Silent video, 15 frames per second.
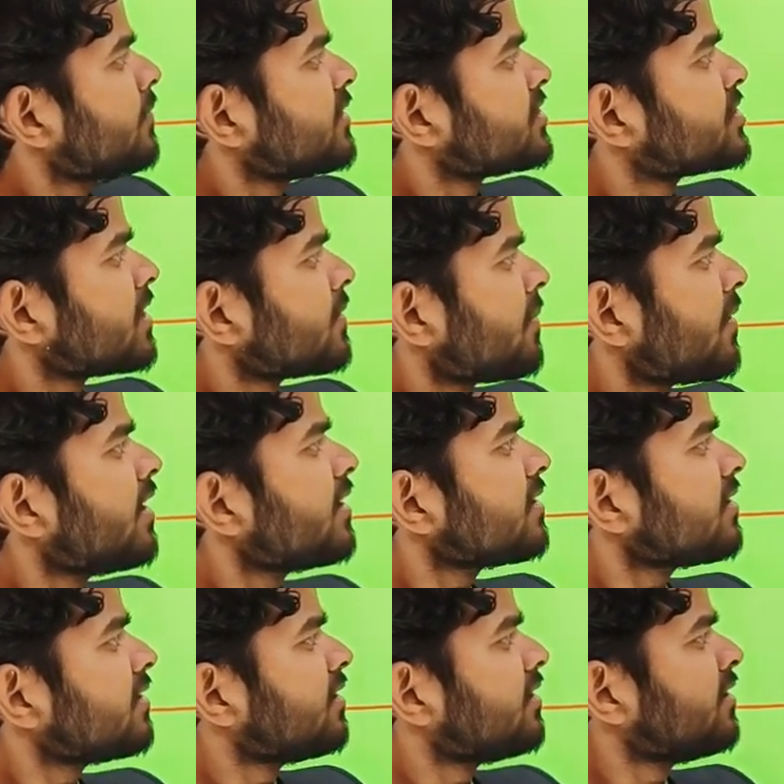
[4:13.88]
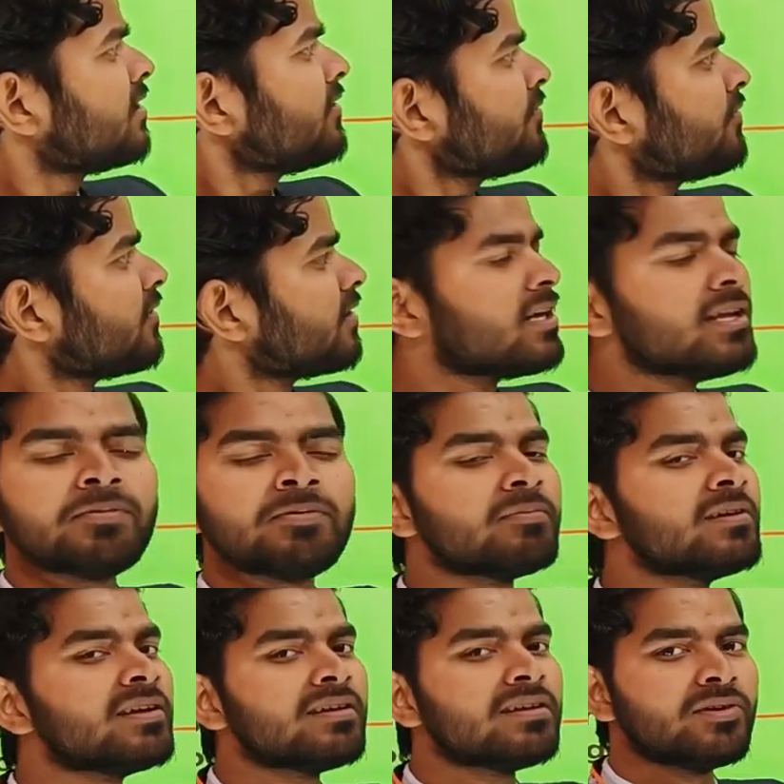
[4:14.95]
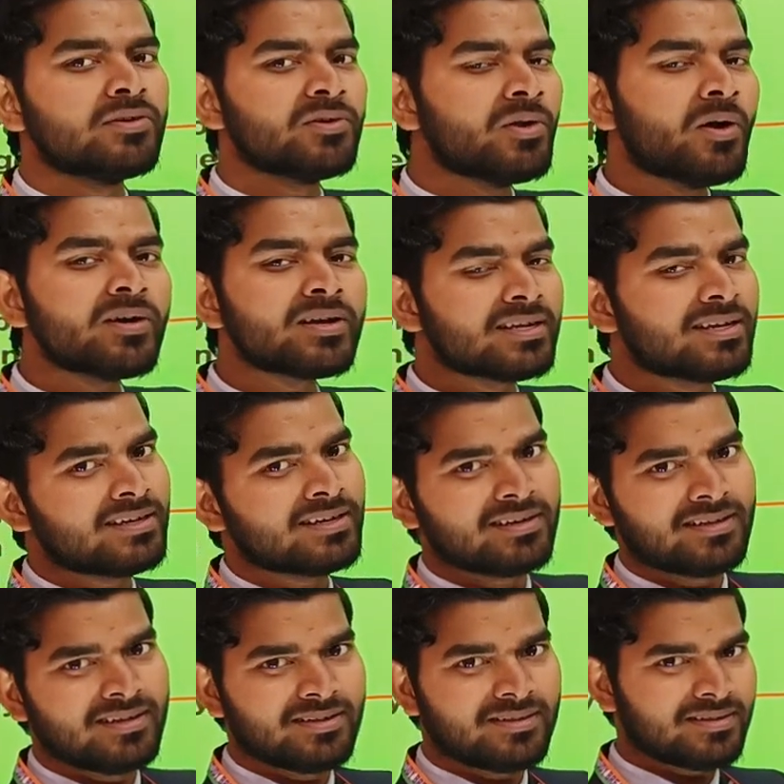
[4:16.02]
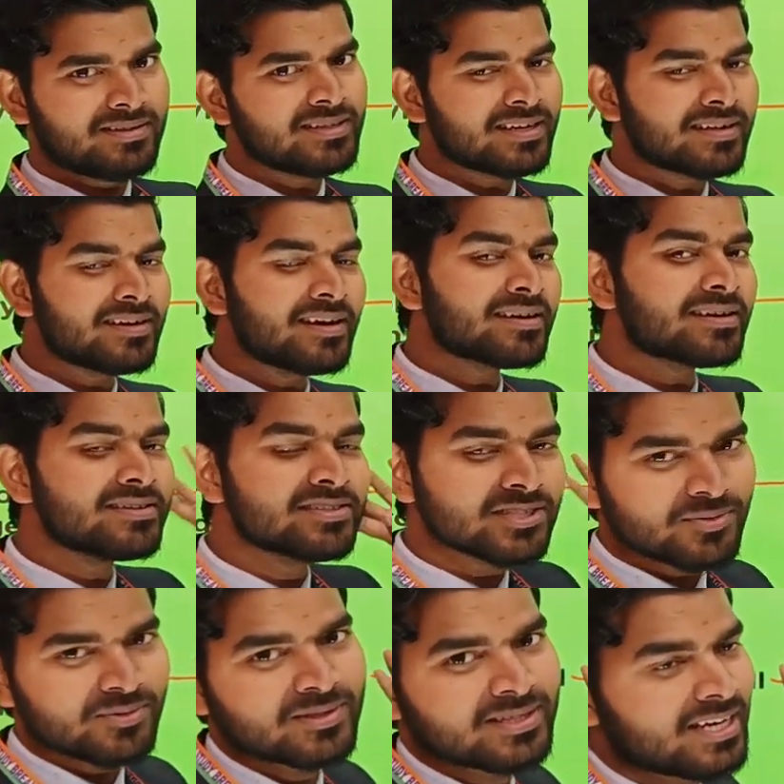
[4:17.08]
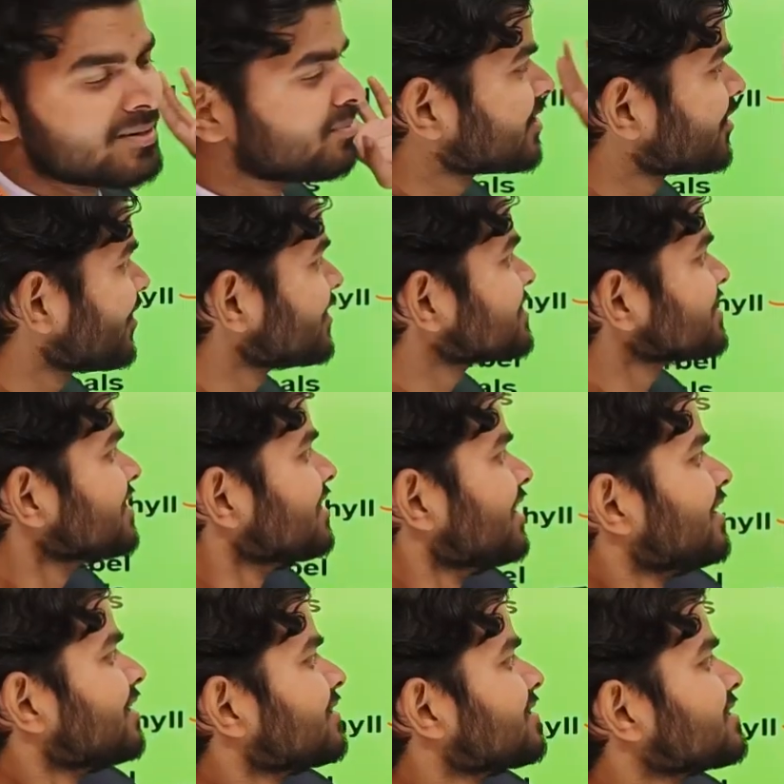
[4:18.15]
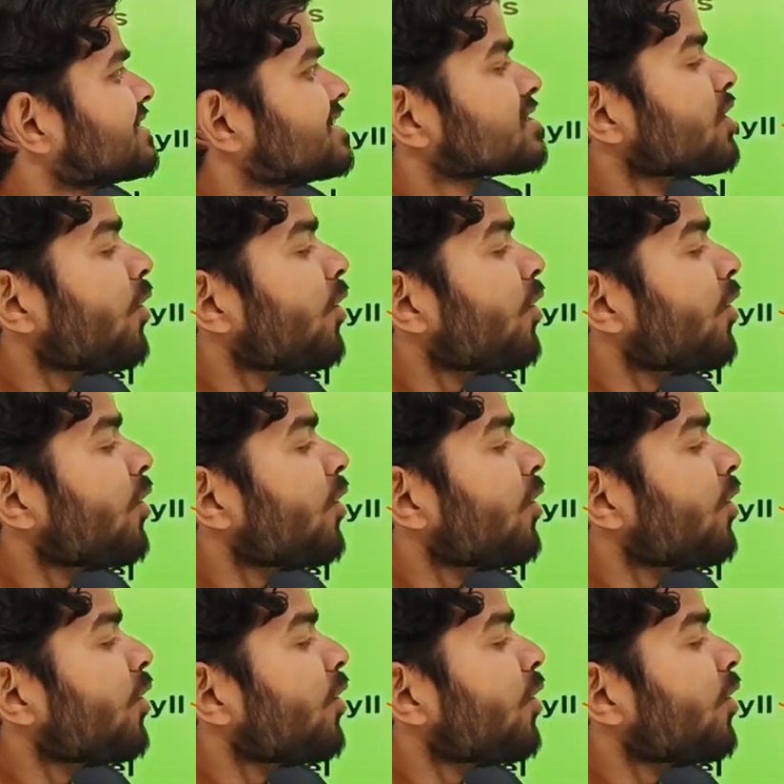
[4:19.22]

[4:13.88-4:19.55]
pitcher plant, leaf will not the correct answer for that, because this is